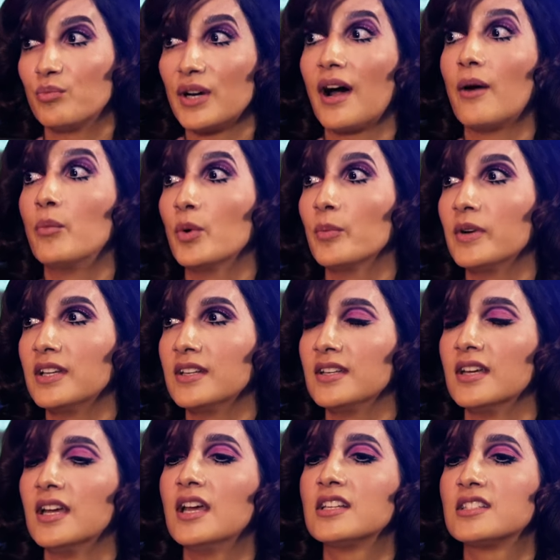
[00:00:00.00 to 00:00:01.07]
brown
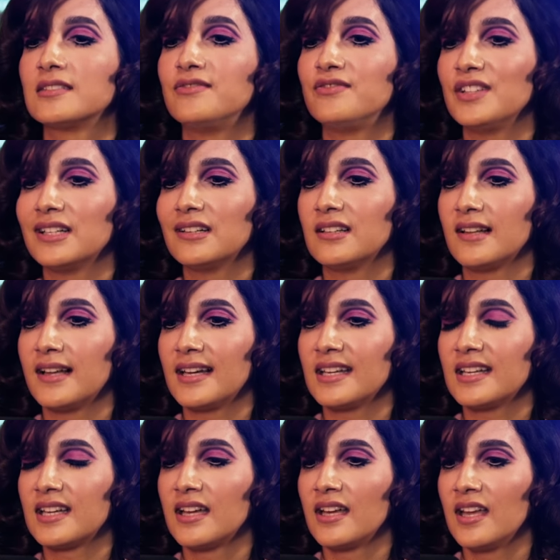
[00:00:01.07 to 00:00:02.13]
woman to feel
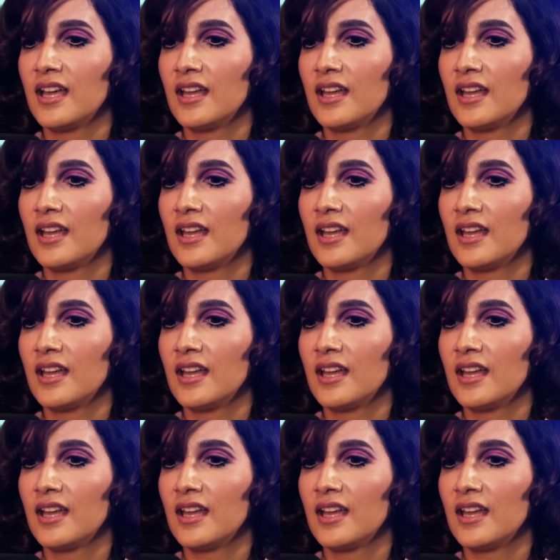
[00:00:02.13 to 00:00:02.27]
like